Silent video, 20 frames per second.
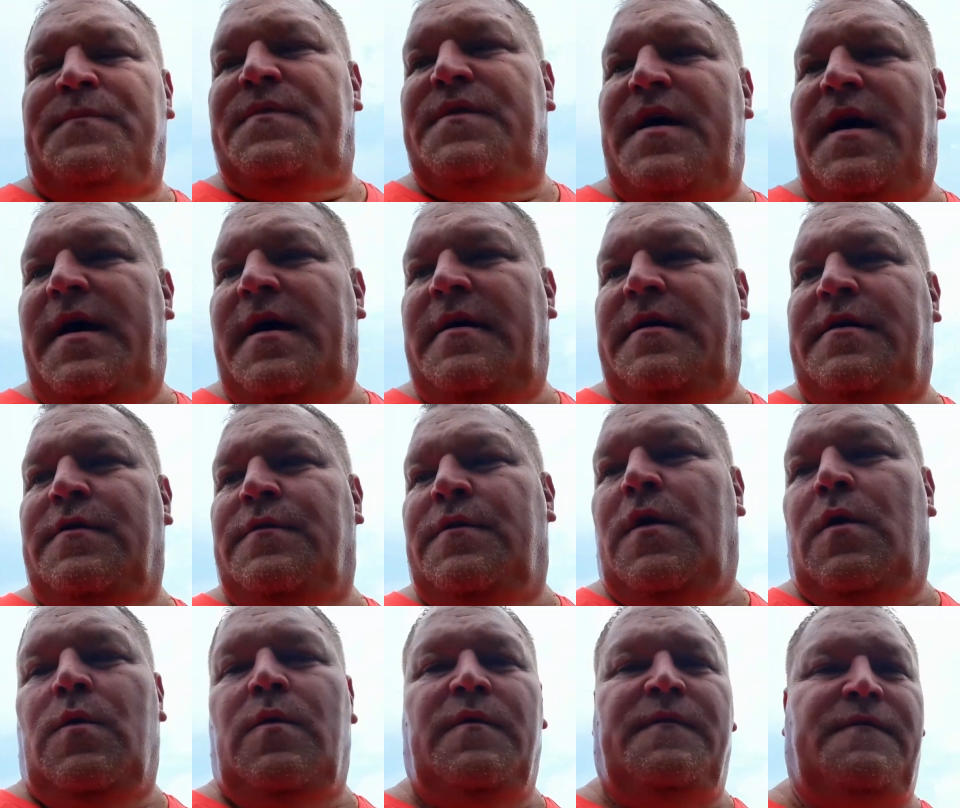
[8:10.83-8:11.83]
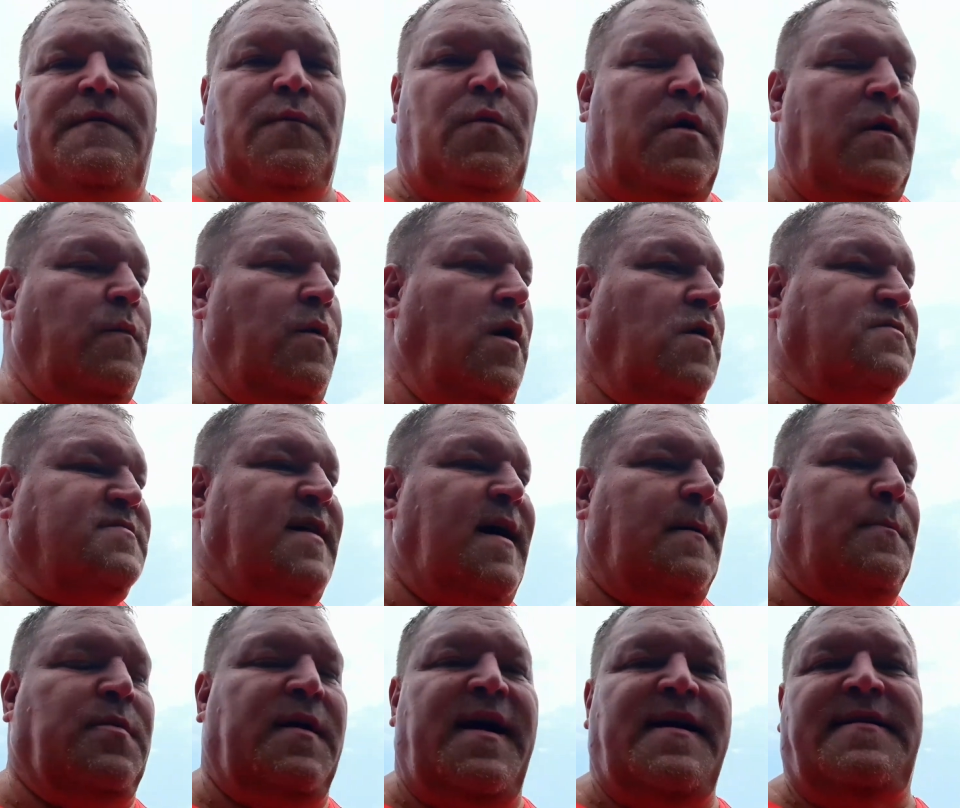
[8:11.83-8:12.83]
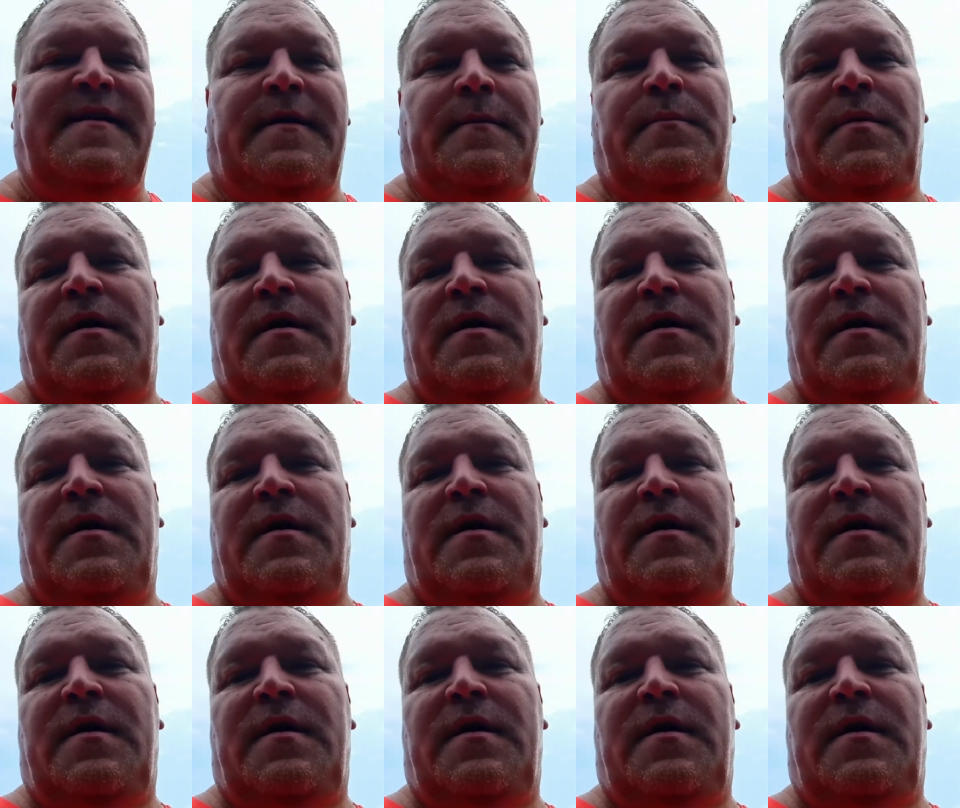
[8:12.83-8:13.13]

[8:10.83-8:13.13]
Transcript: then you'll know if one row is not planting.